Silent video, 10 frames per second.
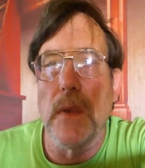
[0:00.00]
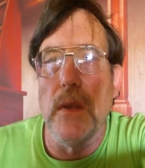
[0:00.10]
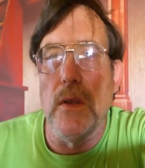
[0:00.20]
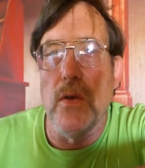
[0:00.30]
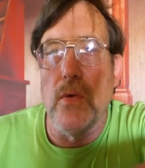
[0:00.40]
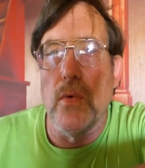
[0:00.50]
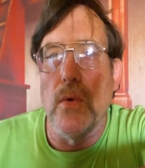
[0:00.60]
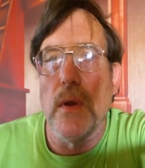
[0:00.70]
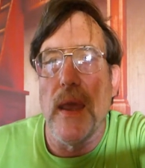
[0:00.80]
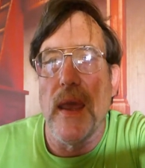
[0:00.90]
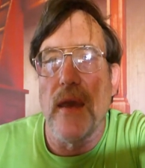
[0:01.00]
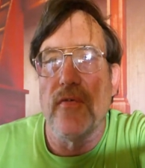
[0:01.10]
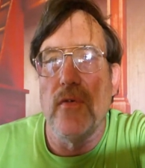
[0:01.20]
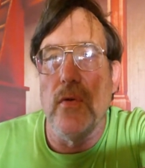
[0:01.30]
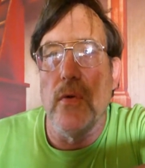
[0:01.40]
you
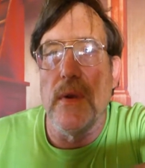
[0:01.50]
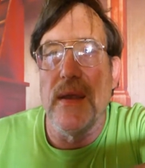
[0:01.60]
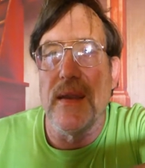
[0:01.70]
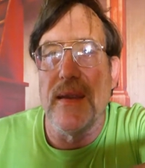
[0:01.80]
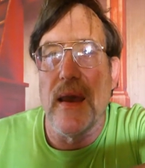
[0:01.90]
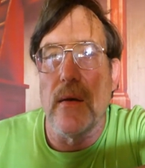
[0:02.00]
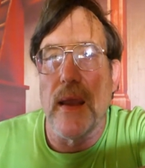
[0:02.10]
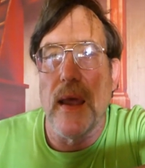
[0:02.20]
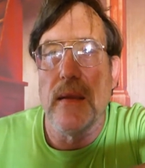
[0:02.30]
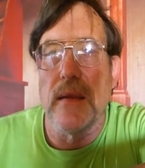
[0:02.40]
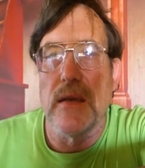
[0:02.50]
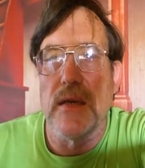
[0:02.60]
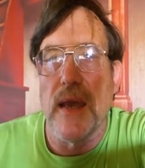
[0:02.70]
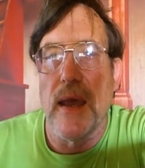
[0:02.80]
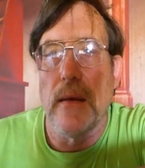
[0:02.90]
have to get down onto the
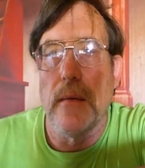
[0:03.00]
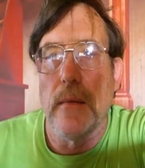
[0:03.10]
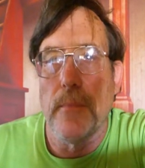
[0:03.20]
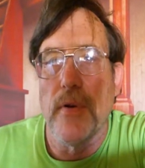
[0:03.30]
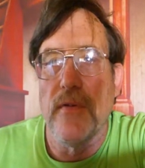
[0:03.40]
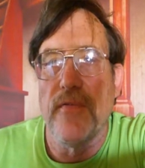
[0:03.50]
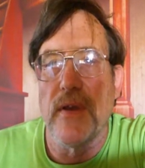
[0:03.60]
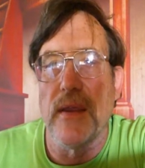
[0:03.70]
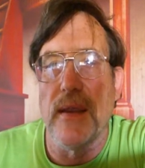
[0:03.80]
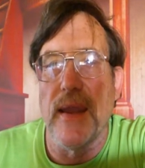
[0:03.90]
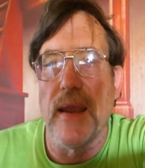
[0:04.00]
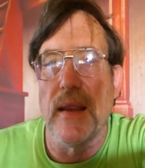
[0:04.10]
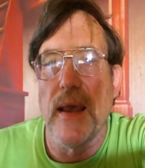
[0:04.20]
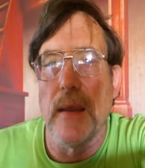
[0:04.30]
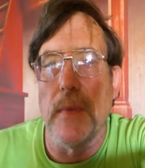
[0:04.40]
shot perfectly in that
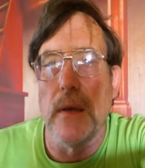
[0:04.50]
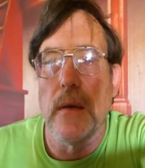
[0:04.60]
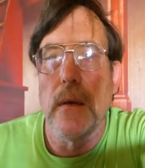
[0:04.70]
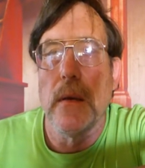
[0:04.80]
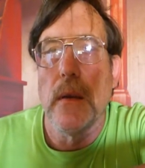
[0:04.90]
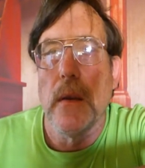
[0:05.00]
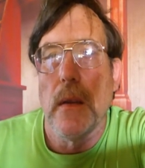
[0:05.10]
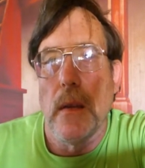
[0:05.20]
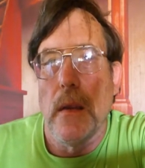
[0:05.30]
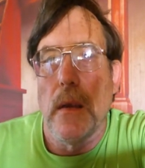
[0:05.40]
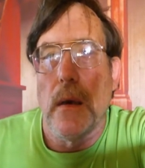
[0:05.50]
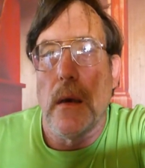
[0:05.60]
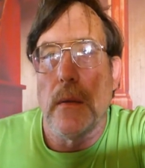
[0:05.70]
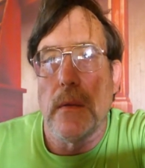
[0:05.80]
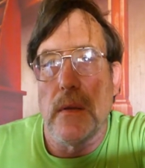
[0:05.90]
alignment.
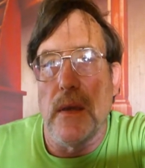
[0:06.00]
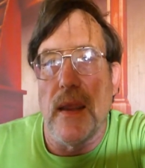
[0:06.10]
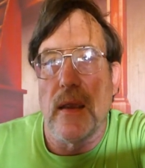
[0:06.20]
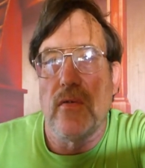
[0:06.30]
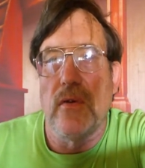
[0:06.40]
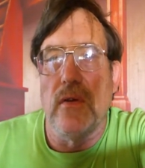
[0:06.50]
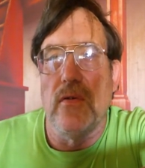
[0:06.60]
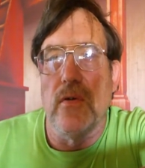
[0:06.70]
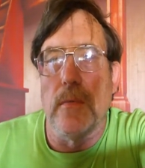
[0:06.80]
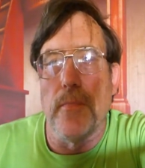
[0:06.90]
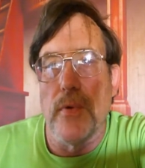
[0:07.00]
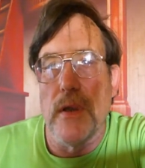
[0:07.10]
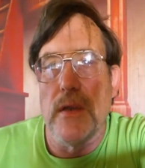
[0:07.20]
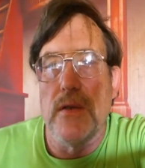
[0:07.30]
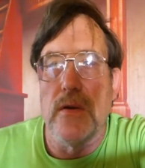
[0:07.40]
The next is your
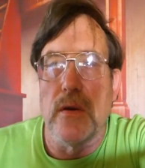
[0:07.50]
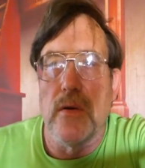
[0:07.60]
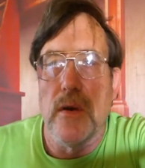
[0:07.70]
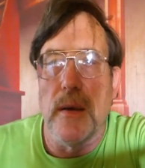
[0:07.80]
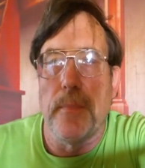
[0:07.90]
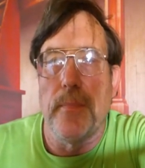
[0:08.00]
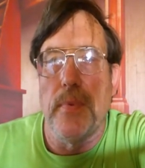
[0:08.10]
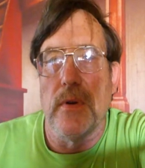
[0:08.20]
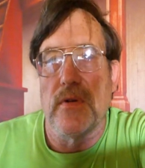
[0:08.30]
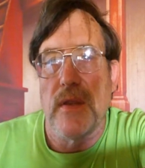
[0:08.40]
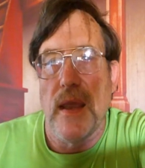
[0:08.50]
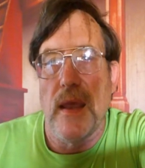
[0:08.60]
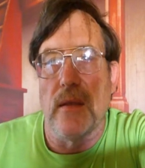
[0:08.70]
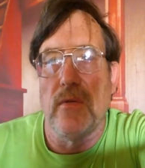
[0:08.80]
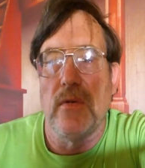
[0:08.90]
bridge, your grip, your
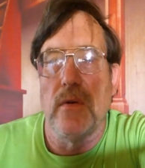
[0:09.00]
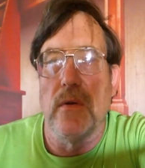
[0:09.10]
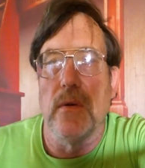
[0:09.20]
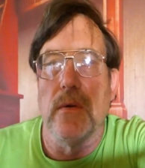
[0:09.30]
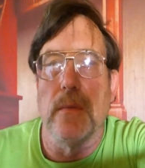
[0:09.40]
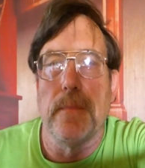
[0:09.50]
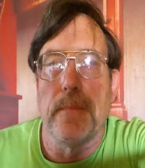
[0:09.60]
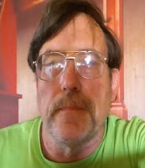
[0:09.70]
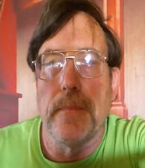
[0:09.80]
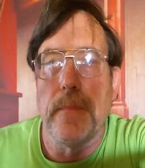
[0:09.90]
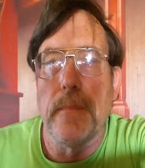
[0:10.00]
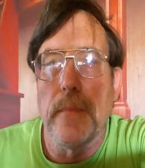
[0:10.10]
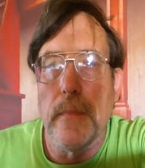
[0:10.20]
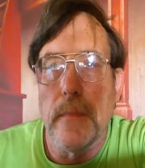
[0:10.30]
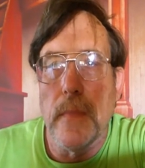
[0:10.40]
stance, your
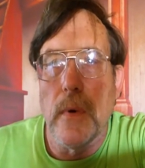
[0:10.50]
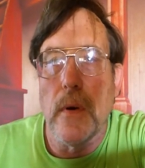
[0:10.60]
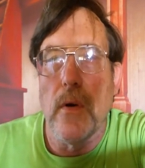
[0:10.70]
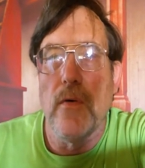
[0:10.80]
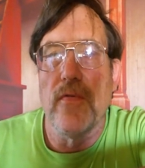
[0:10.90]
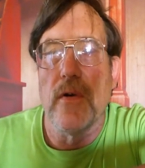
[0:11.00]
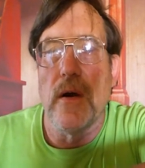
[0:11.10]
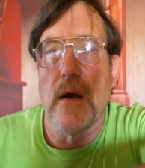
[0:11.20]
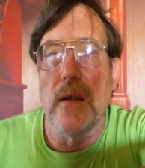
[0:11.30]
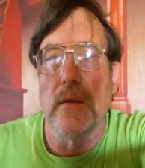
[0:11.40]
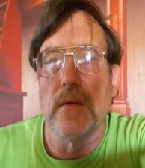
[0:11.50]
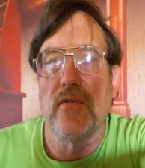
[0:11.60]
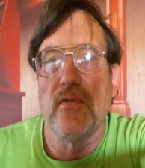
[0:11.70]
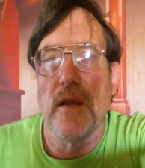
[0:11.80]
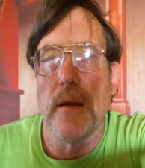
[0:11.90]
overall
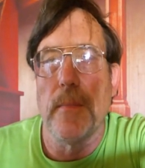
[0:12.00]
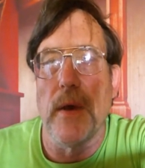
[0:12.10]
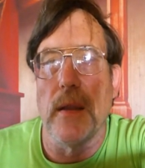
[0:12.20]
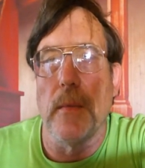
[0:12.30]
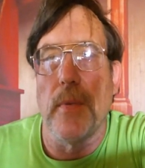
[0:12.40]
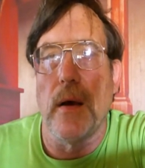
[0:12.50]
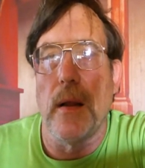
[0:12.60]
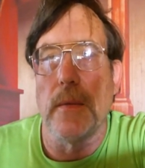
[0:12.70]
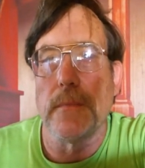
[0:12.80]
setup on the ball.